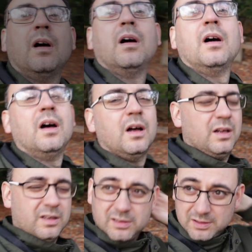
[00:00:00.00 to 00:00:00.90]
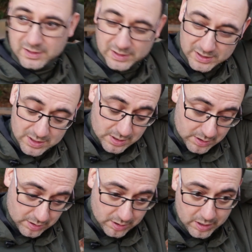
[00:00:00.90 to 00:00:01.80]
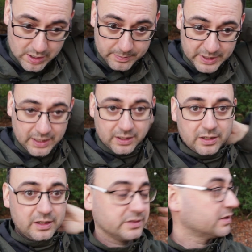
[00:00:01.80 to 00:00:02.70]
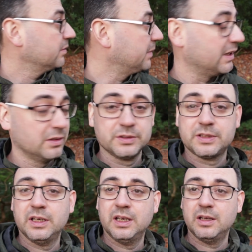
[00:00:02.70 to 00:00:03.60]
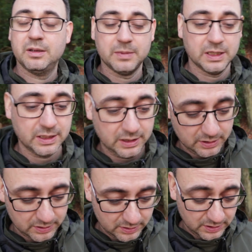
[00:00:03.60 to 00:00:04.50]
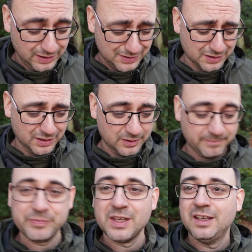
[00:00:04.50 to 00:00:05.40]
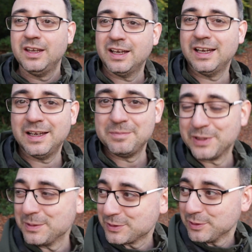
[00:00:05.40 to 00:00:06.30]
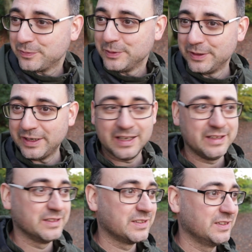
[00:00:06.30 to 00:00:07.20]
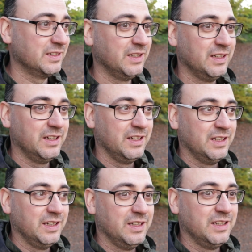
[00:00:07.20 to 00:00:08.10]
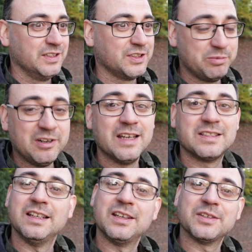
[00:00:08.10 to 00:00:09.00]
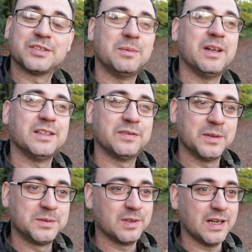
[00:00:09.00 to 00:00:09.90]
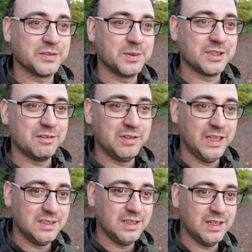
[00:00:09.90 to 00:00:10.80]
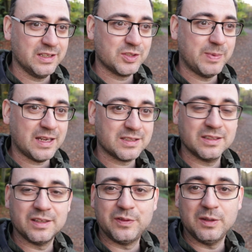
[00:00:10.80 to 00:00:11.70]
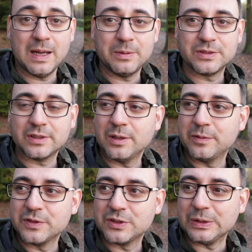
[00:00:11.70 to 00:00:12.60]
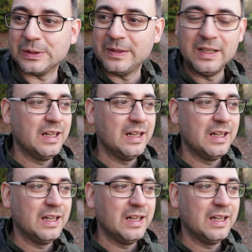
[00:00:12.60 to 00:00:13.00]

Oh, my neck hurts, my ankles hurt, my knees hurt, but it was good fun, and surprisingly got some nice photographs, which I really didn't expect a few hours ago for sure.